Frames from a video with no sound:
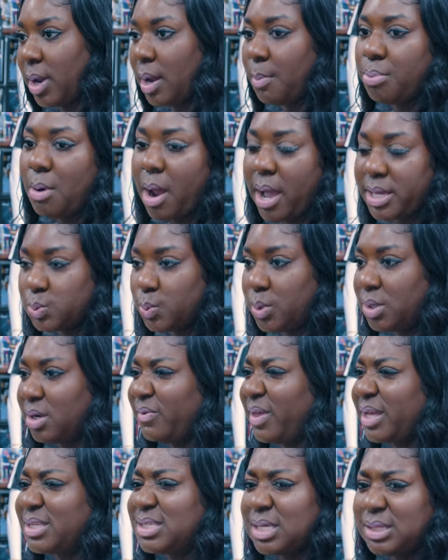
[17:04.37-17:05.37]
grand prize
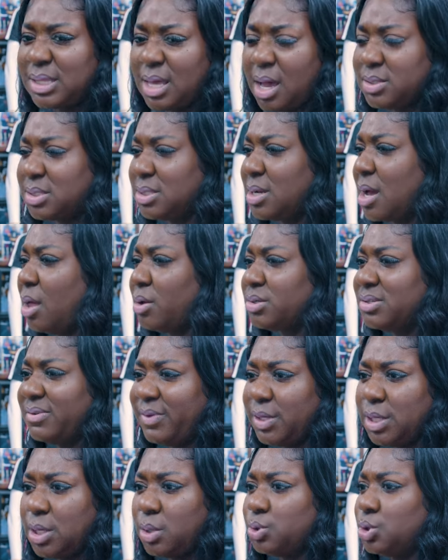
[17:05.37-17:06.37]
winner of like
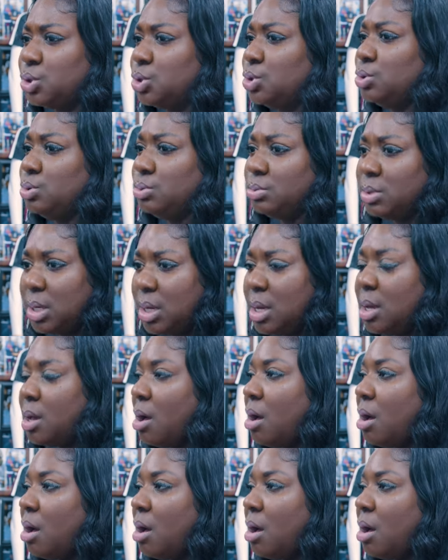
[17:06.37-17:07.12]
$10,000, a video shoot,